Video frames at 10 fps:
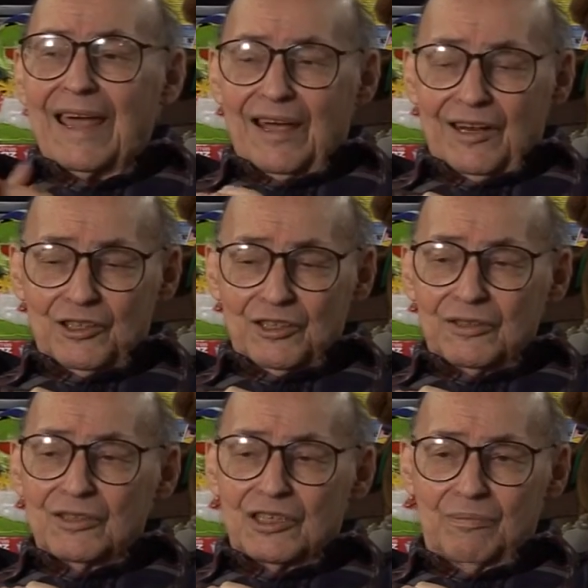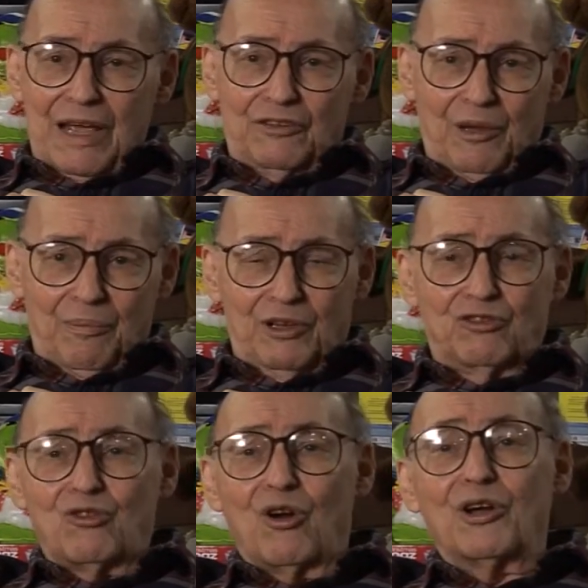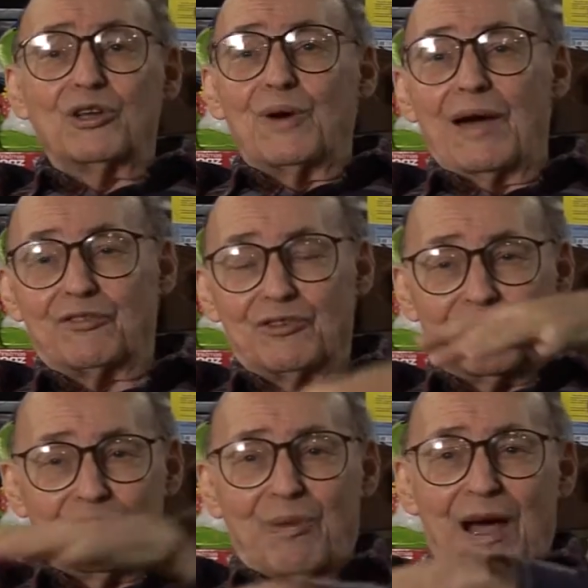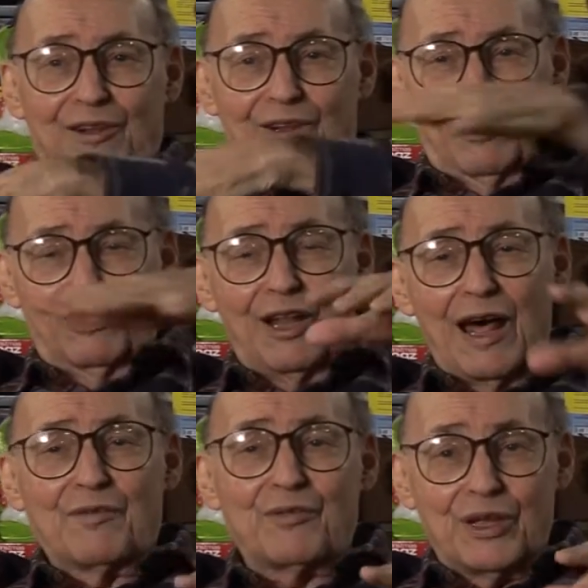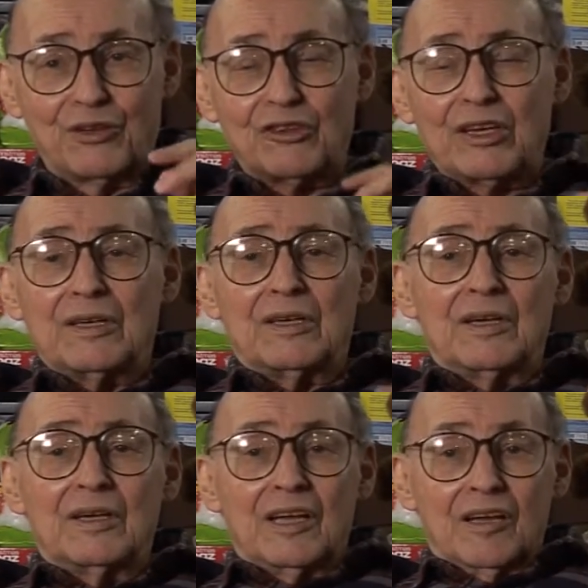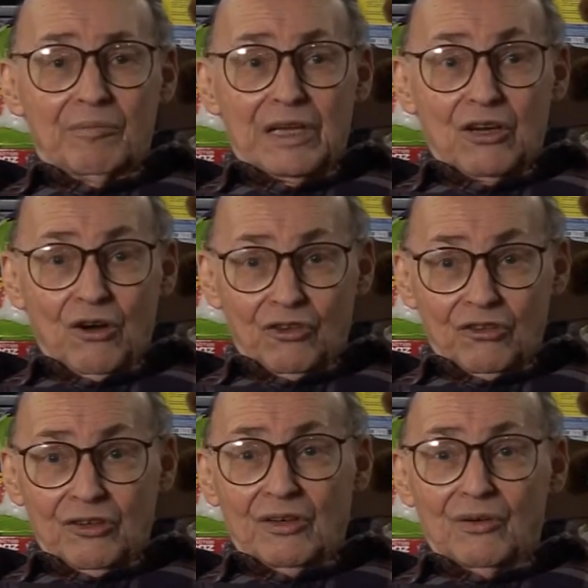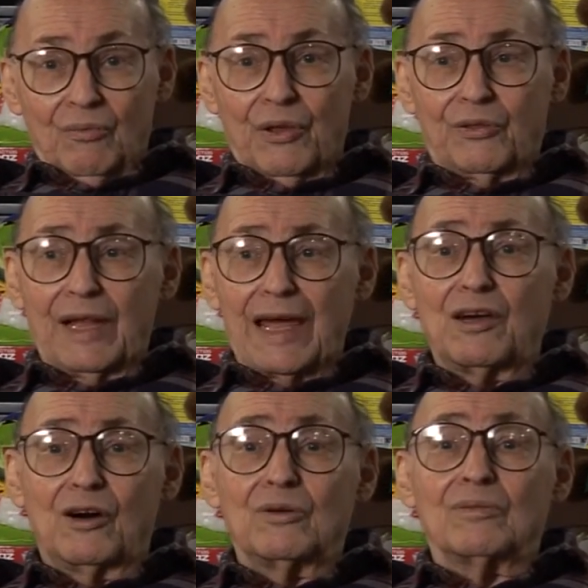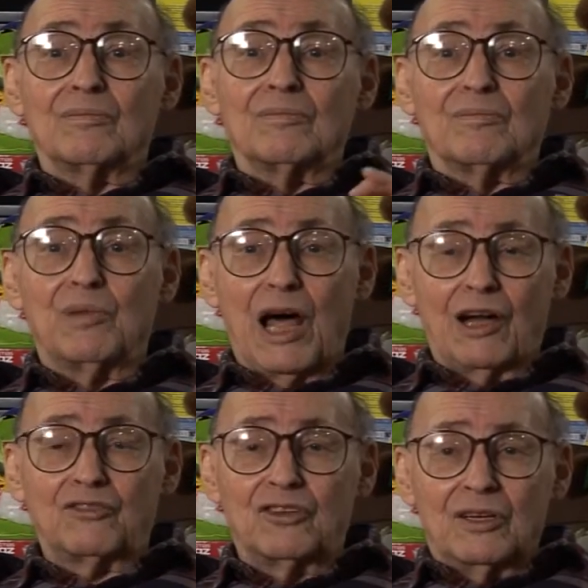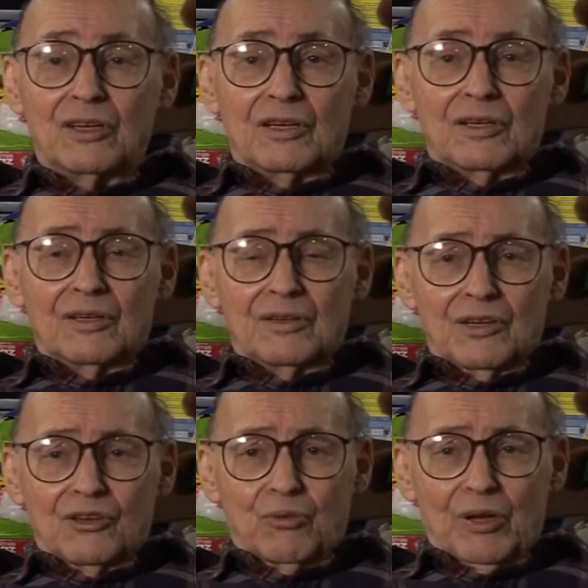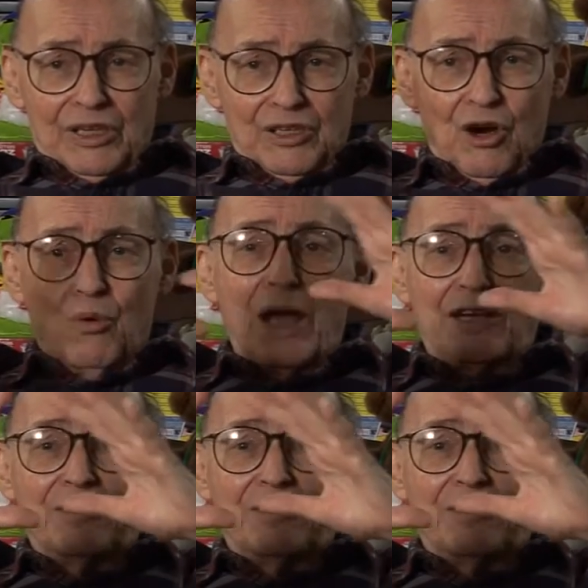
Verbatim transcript: And to make something strong, you have to just pile on a lot of things because with Lego blocks, there's really no way